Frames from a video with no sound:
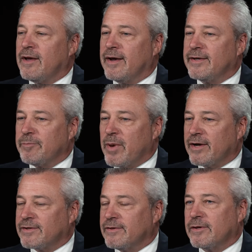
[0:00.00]
I give
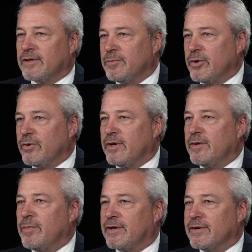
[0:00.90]
back to the
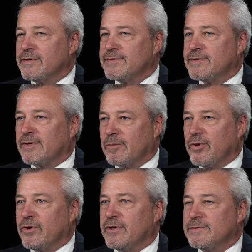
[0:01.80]
community because the
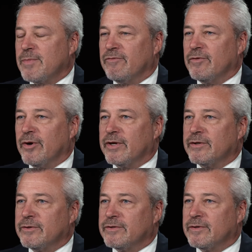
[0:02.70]
community's been very
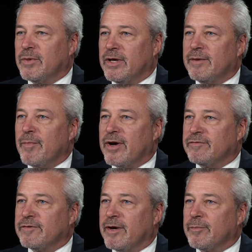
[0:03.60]
good to me and my
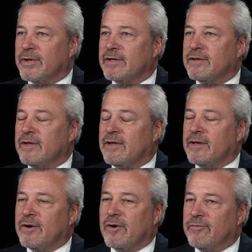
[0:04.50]
family
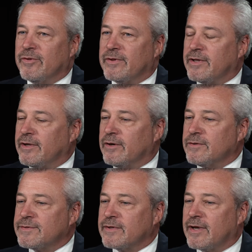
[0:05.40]
over the
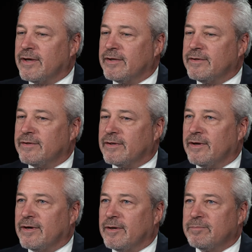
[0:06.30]
years, and
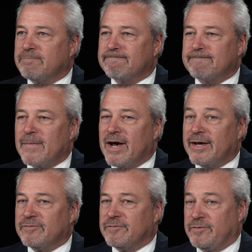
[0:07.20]

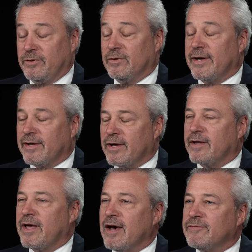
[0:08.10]
I feel like I
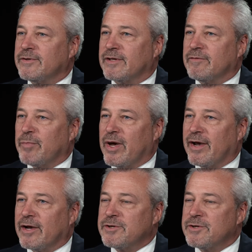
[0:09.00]
have to give back.